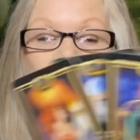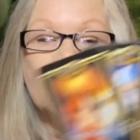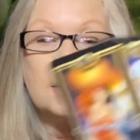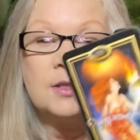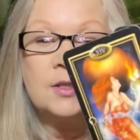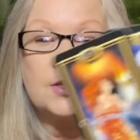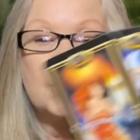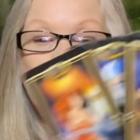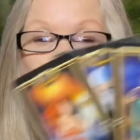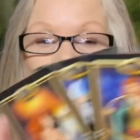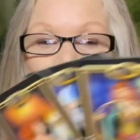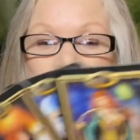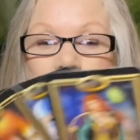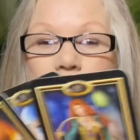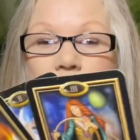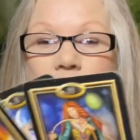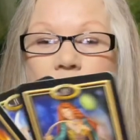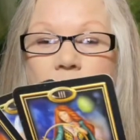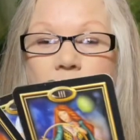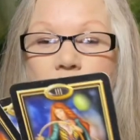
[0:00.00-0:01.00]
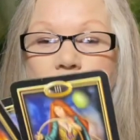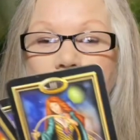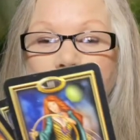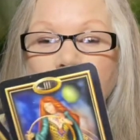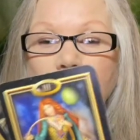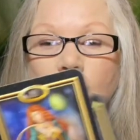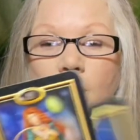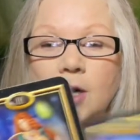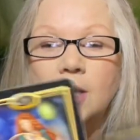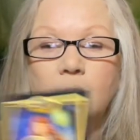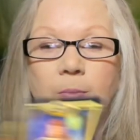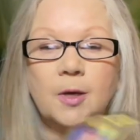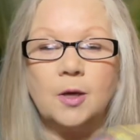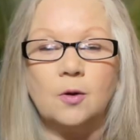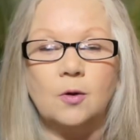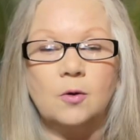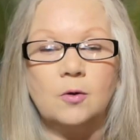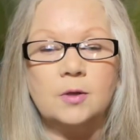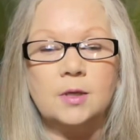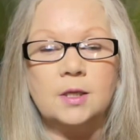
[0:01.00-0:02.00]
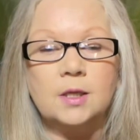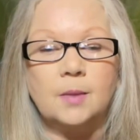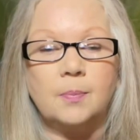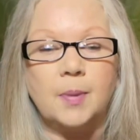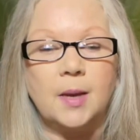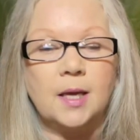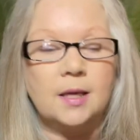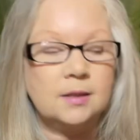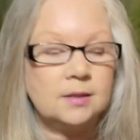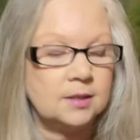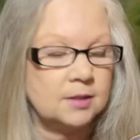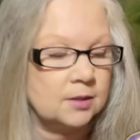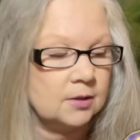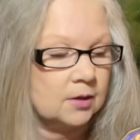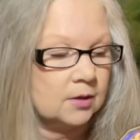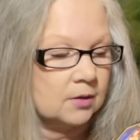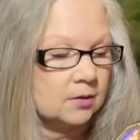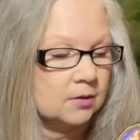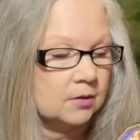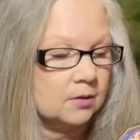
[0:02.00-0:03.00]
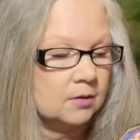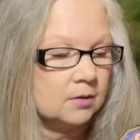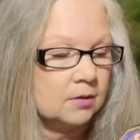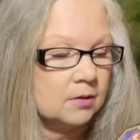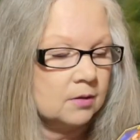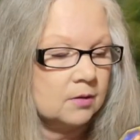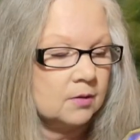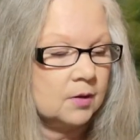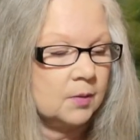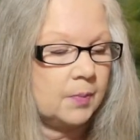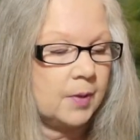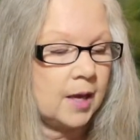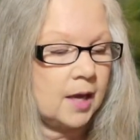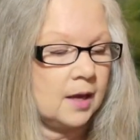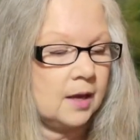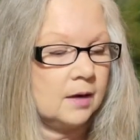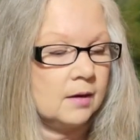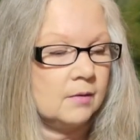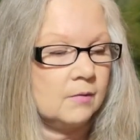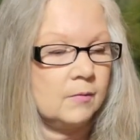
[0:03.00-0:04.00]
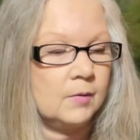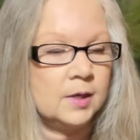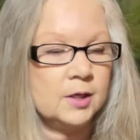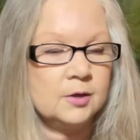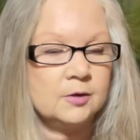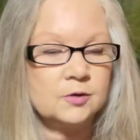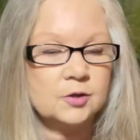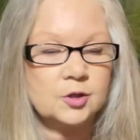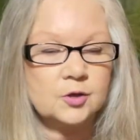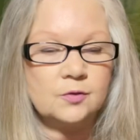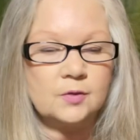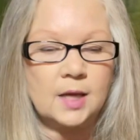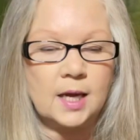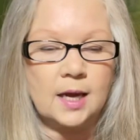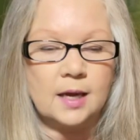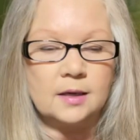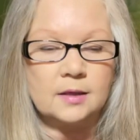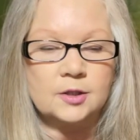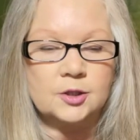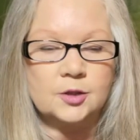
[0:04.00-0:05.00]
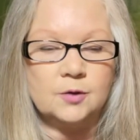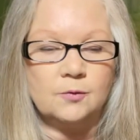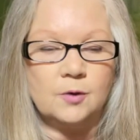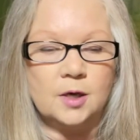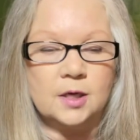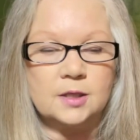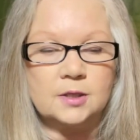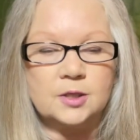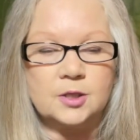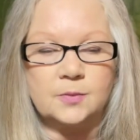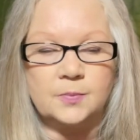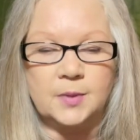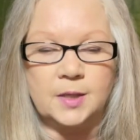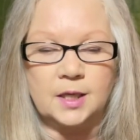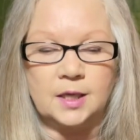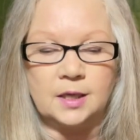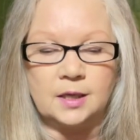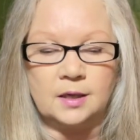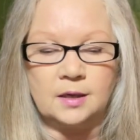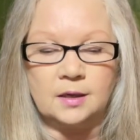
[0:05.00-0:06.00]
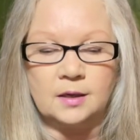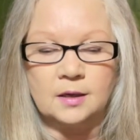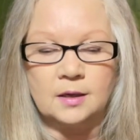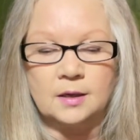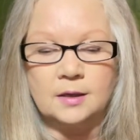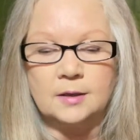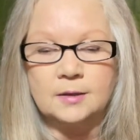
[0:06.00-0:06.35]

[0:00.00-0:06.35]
So who do you want to be holding the pencil? The pen, when you do that, do you want it to be,